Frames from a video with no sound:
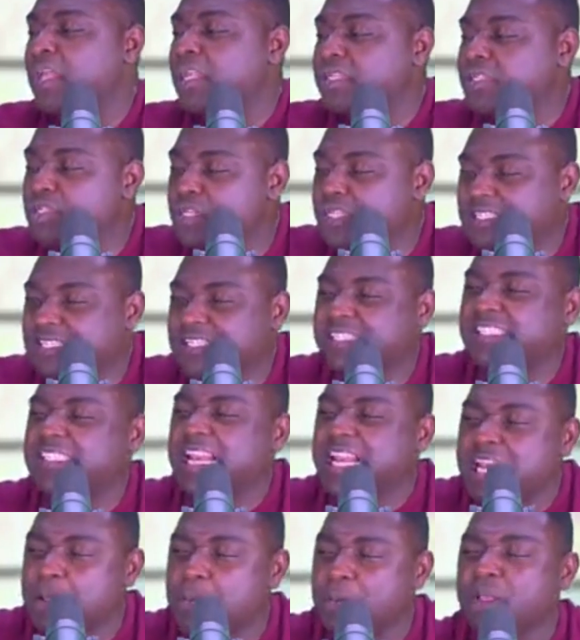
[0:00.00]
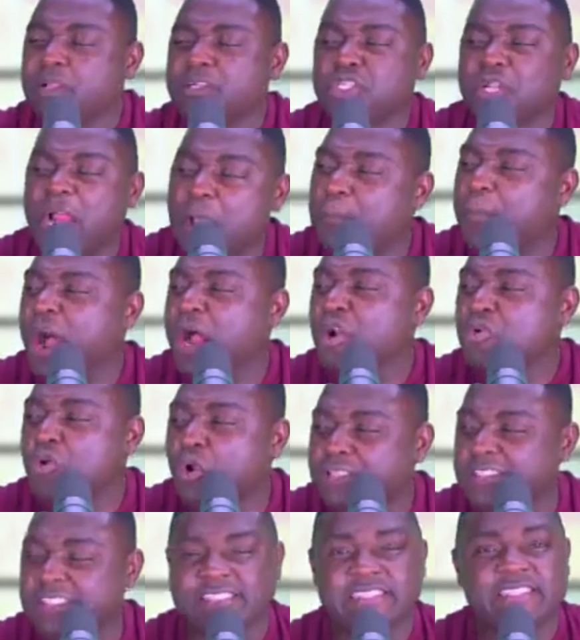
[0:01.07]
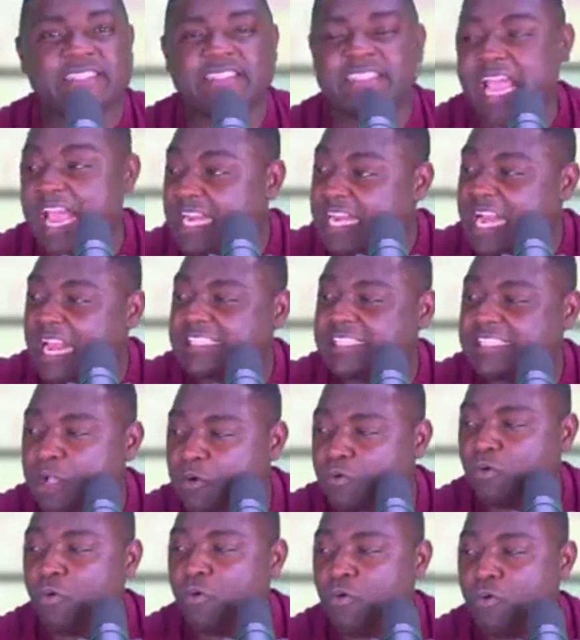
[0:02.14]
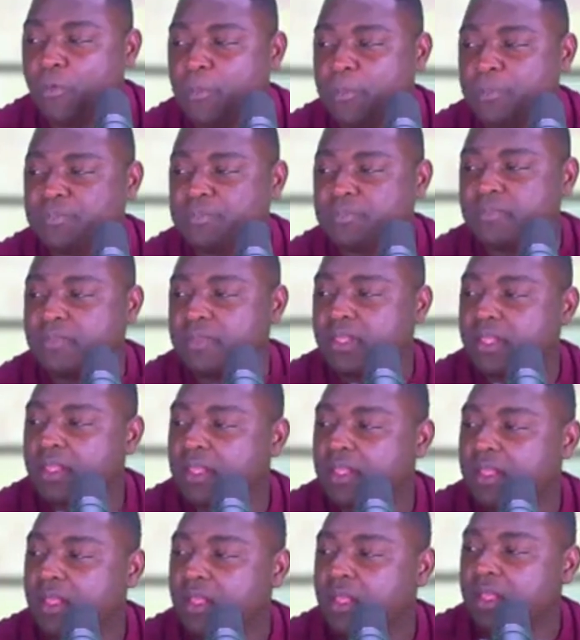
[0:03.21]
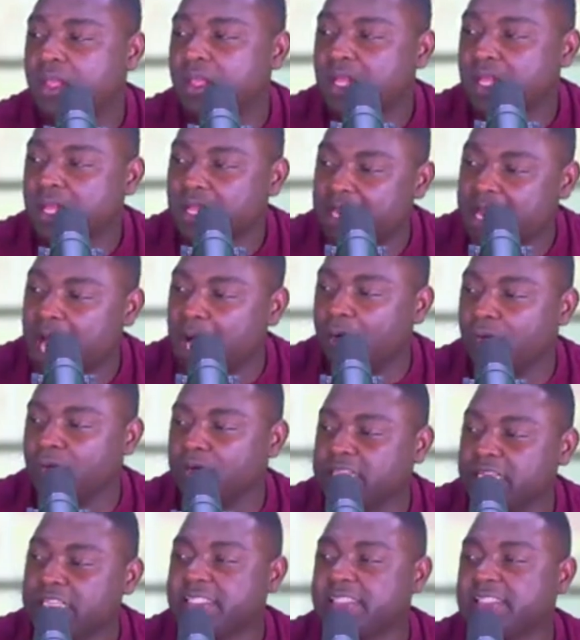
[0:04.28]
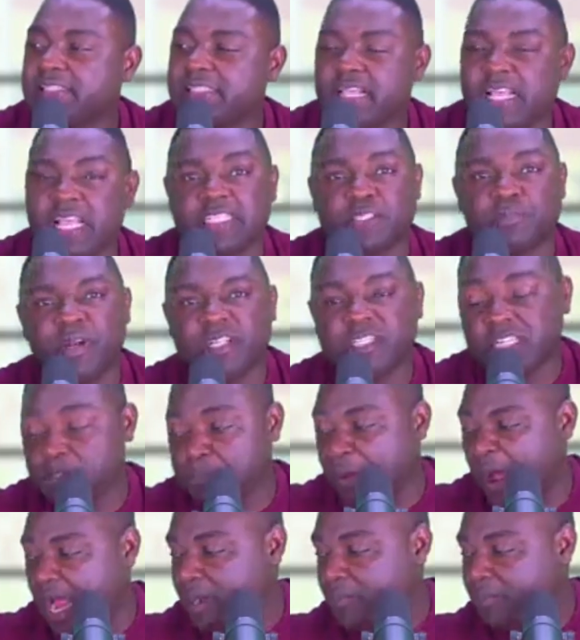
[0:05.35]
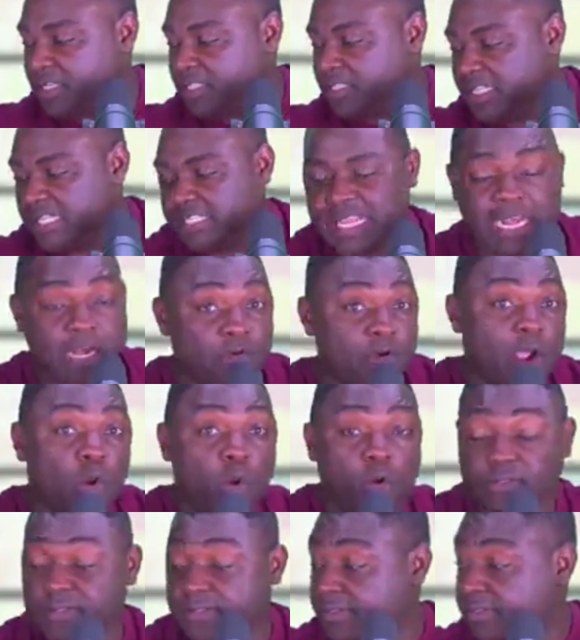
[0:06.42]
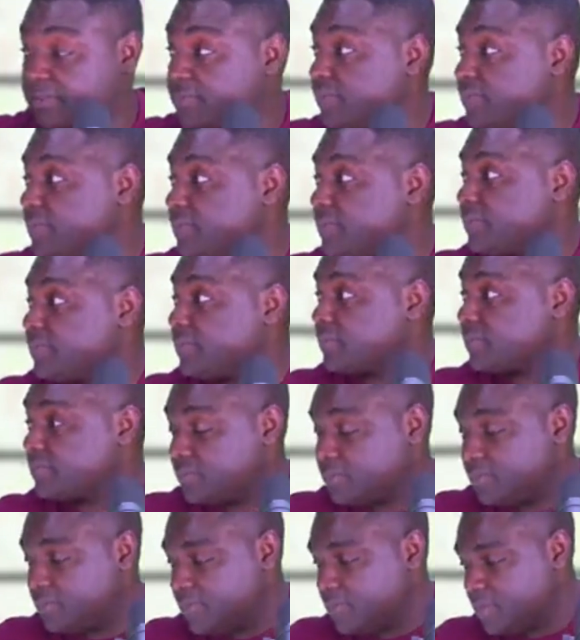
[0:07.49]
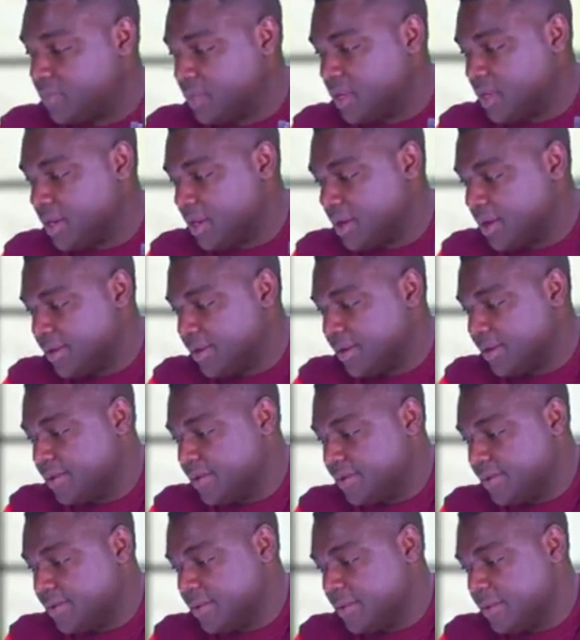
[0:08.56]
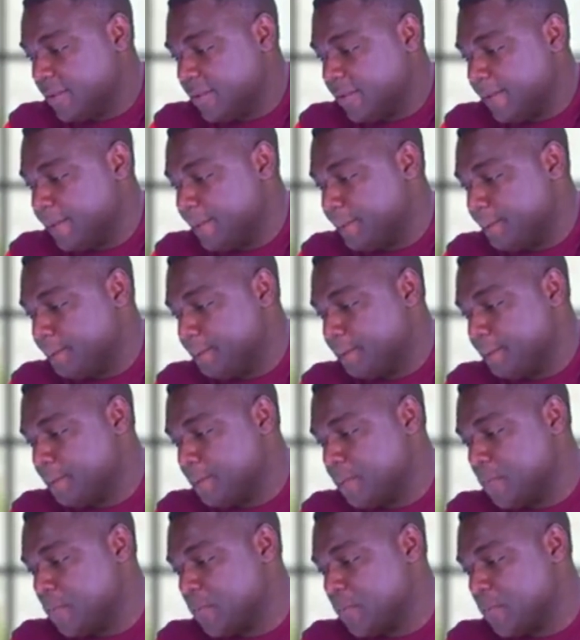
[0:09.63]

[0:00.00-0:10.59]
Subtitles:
to come together as a people. We should put aside that silly tribal nonsense. And then I say, Chrono. Now, this is British Parliament. These are the records.